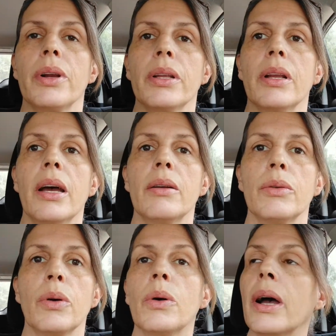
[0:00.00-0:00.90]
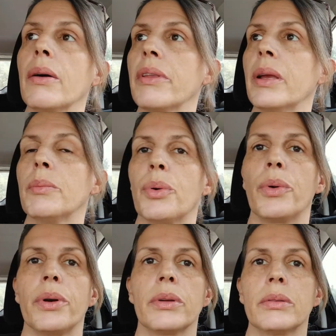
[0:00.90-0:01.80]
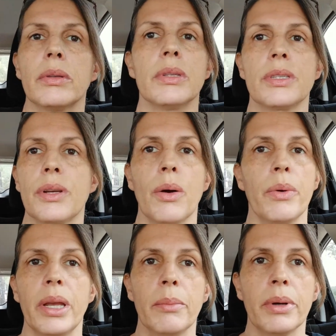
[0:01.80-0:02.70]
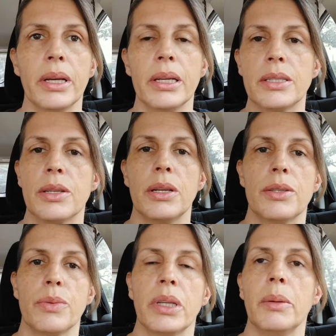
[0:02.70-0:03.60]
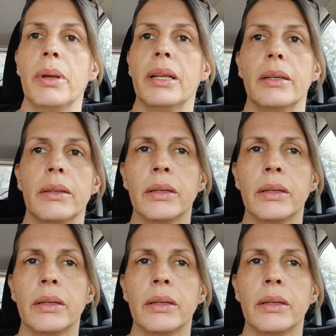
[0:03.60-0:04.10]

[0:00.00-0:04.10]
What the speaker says: and I don't know how the import is going, but it's really been,